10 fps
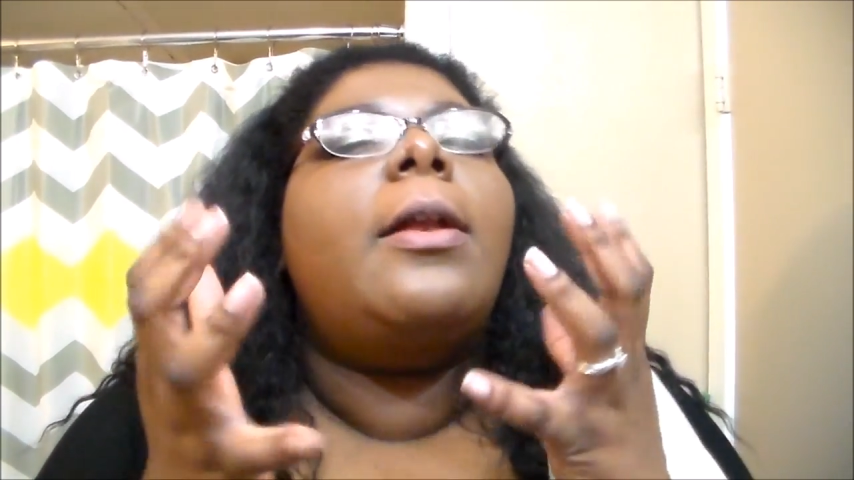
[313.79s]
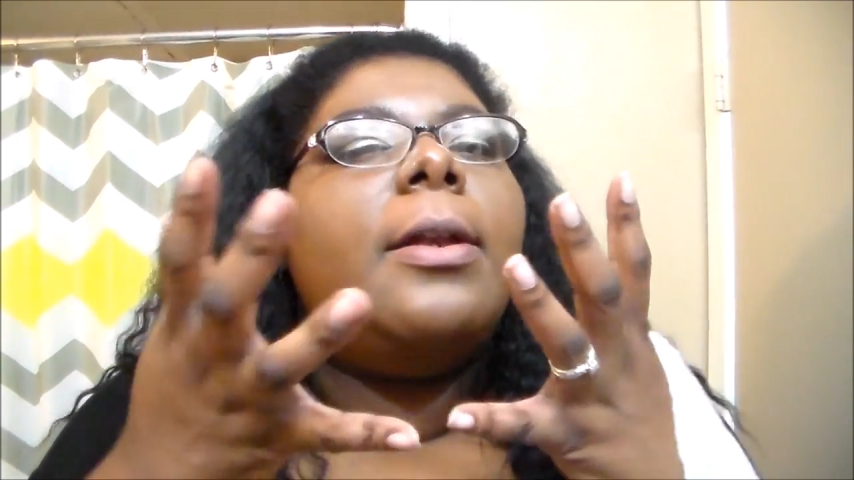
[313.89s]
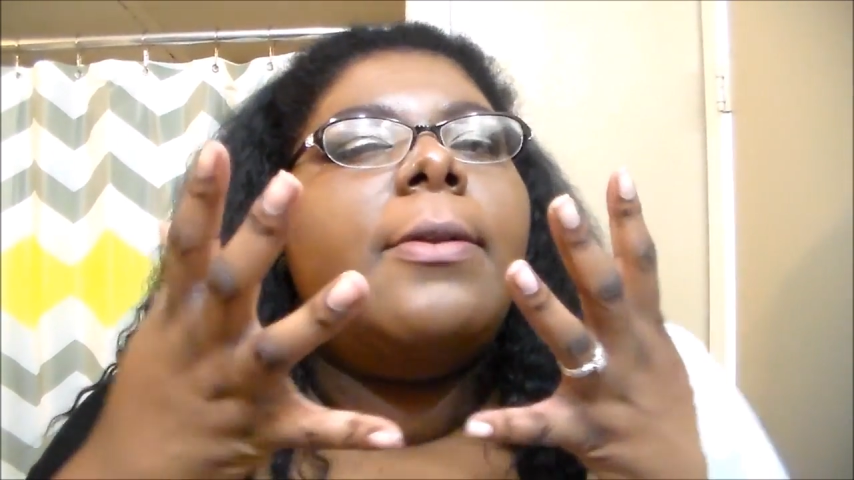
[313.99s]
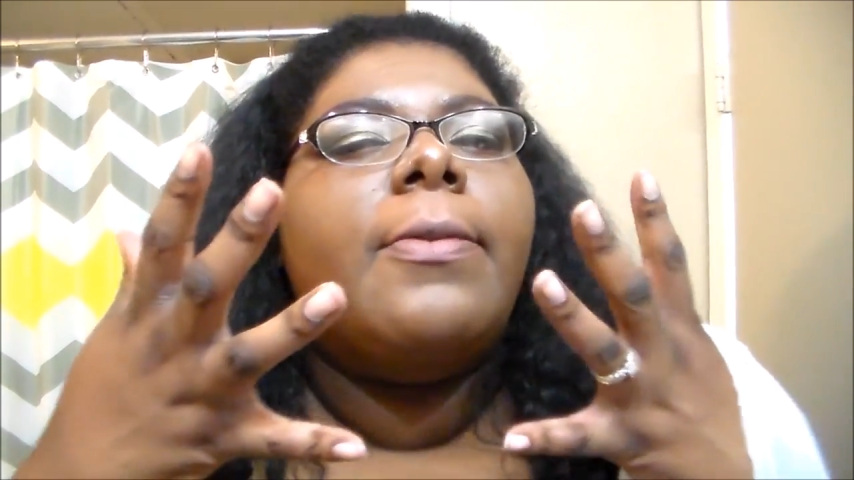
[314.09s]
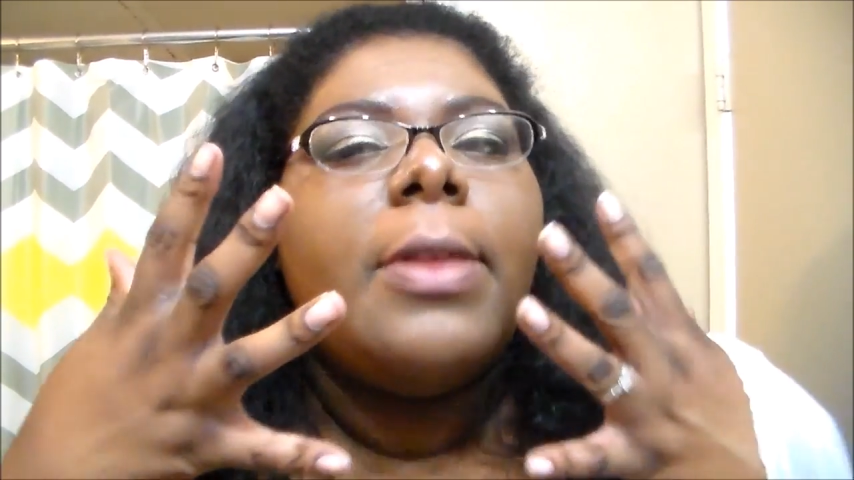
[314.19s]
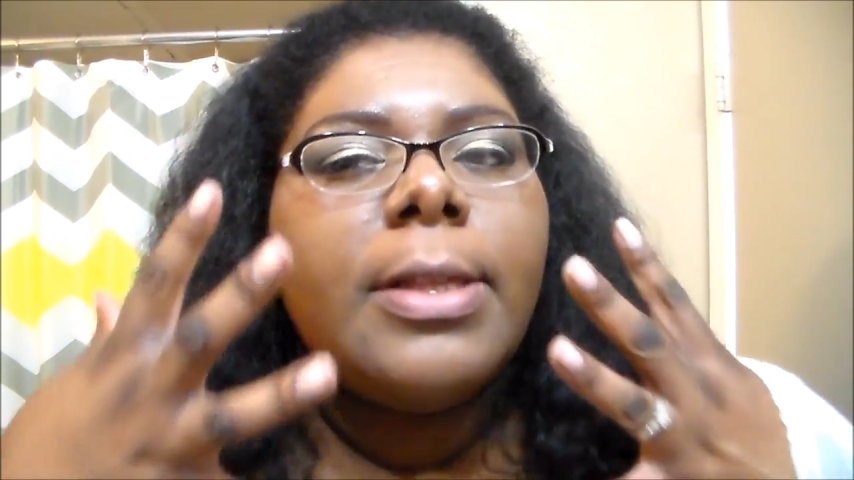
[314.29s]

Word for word: all of